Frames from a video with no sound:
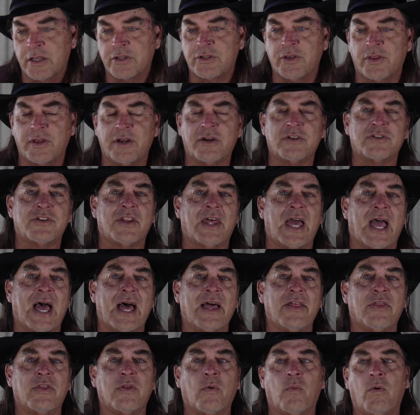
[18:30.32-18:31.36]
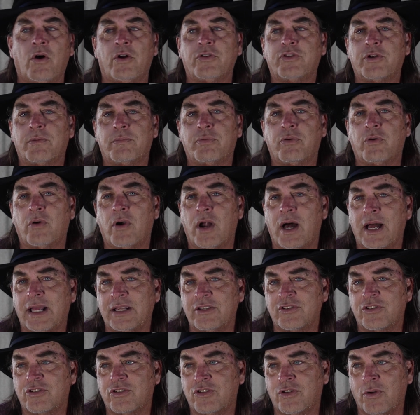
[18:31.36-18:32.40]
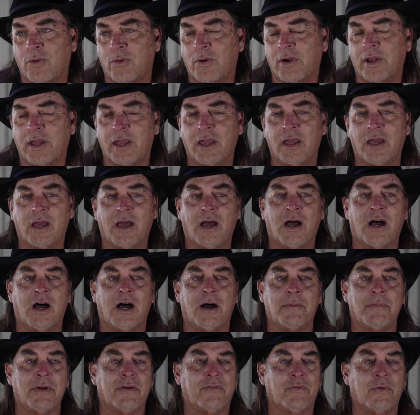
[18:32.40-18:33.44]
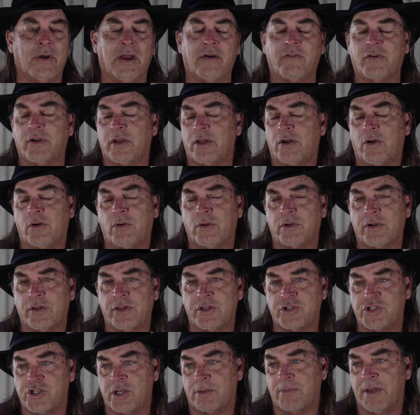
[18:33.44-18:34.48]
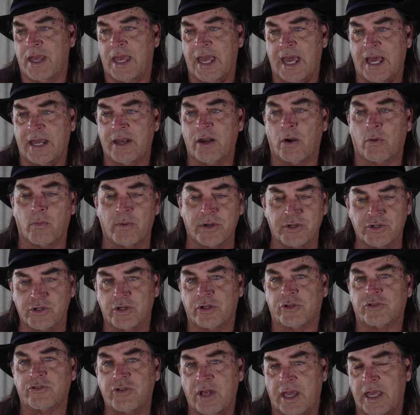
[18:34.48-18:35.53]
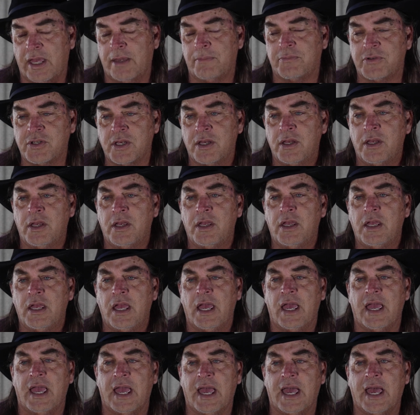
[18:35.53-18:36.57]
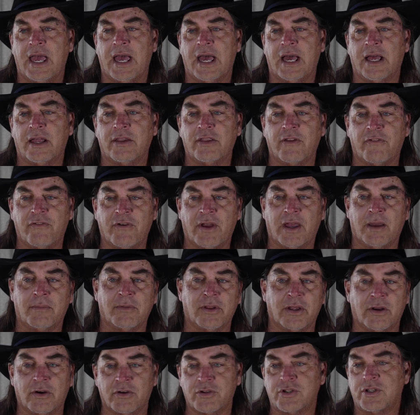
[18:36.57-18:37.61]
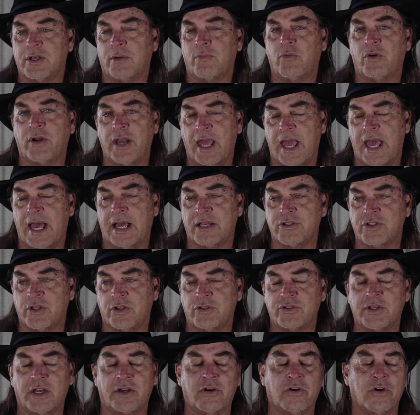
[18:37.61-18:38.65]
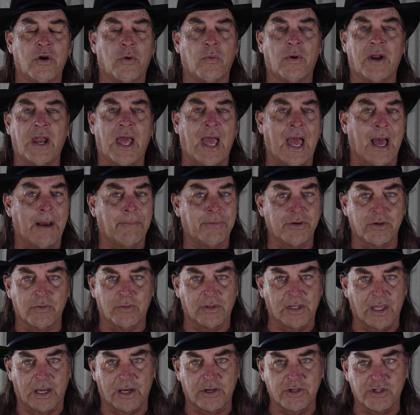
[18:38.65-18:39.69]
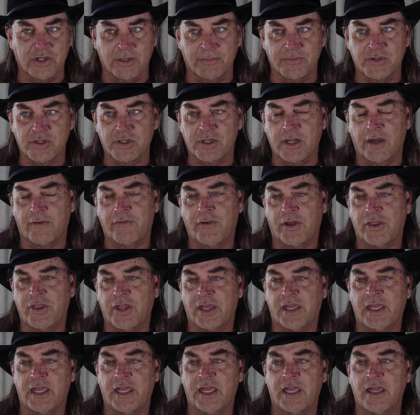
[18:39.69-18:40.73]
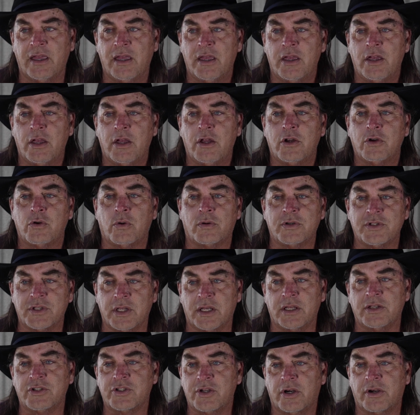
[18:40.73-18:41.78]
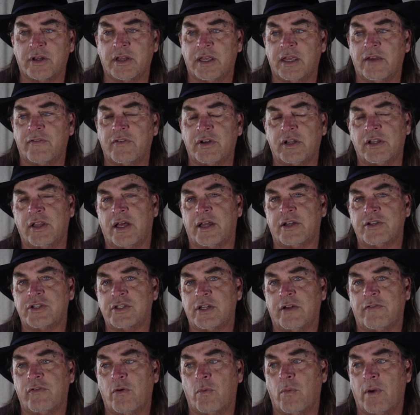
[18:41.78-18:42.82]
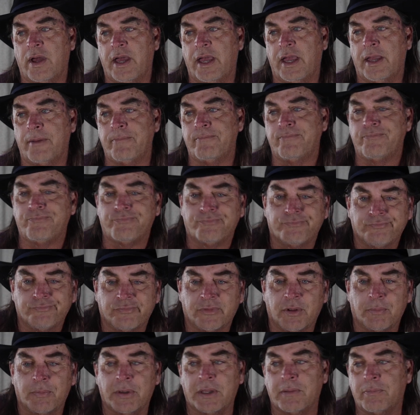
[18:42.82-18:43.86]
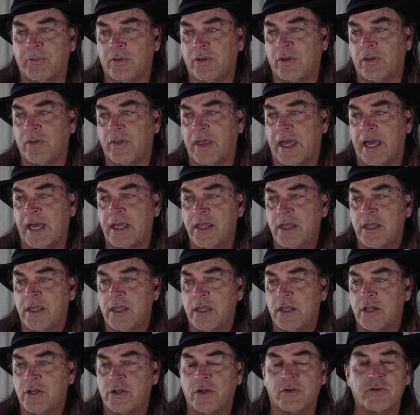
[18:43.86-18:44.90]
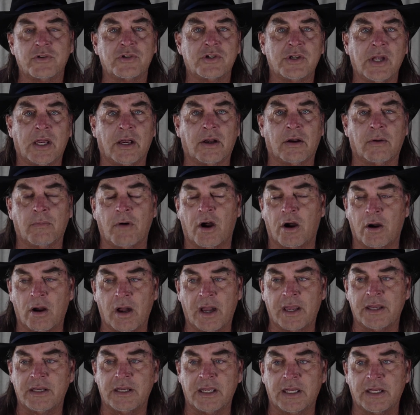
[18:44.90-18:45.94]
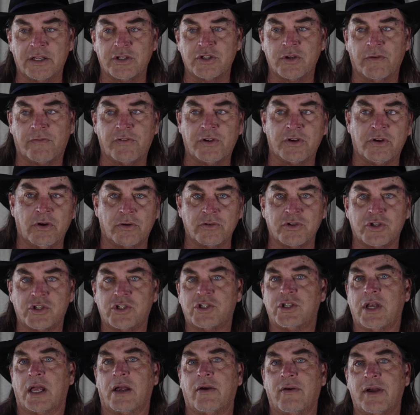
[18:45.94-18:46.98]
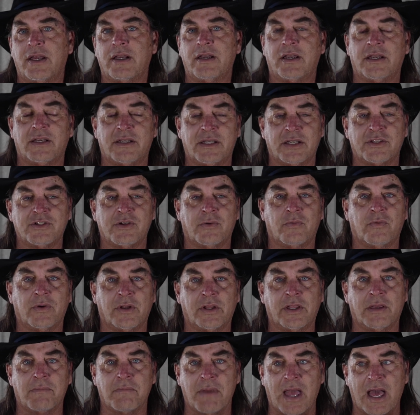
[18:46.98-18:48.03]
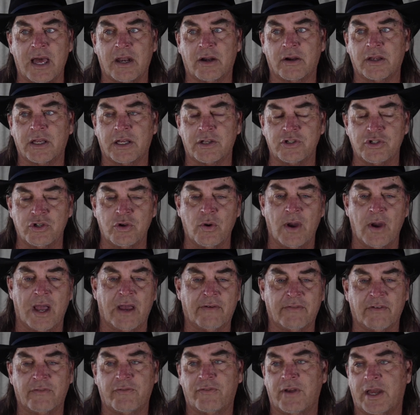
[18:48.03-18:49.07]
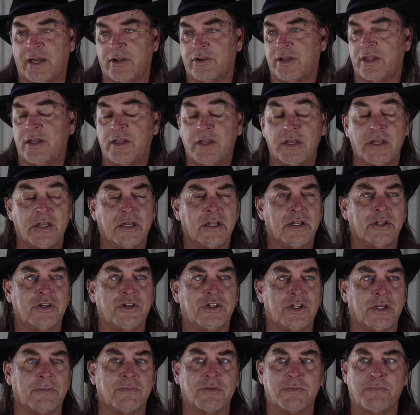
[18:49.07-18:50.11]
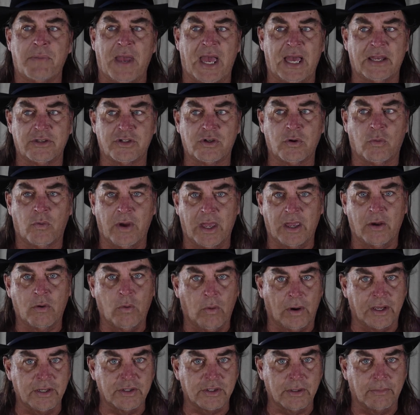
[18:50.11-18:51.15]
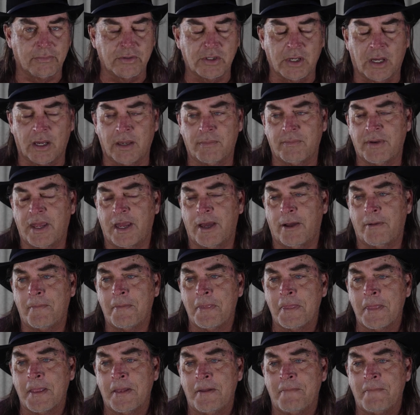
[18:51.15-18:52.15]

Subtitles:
So there's that, the Walter Perrine story. If we ever get a hold of the Jim Hatt original tapes, and the family or someone has those, I don't know what happened to a lot of Jim's stuff. I think he, towards the end, started giving a lot of stuff away to people that don't share. Our idea is, if you don't share it, it doesn't really matter because you haven't found it. Jim's passed away quite some time now.